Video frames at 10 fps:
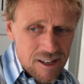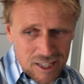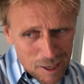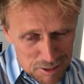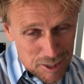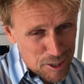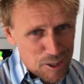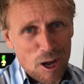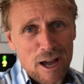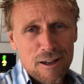Keeps the
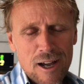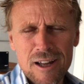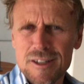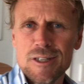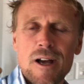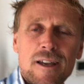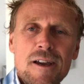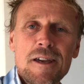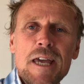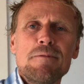stoke
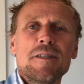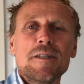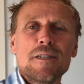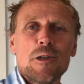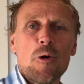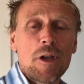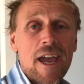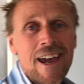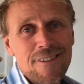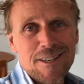
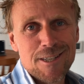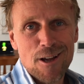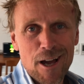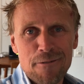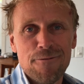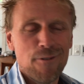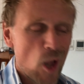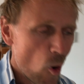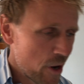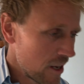and the psyche
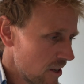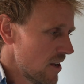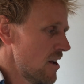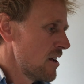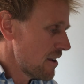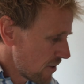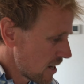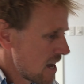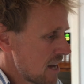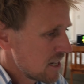flowing. If I
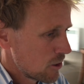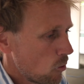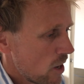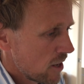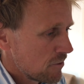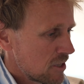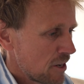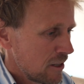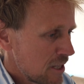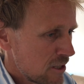can't hit the waves, then
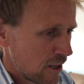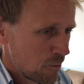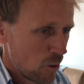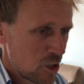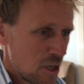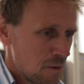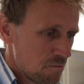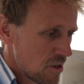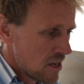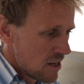at least I can watch
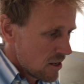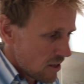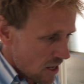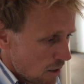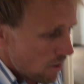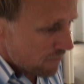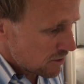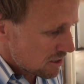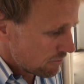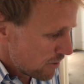him having
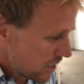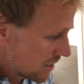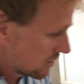some fun out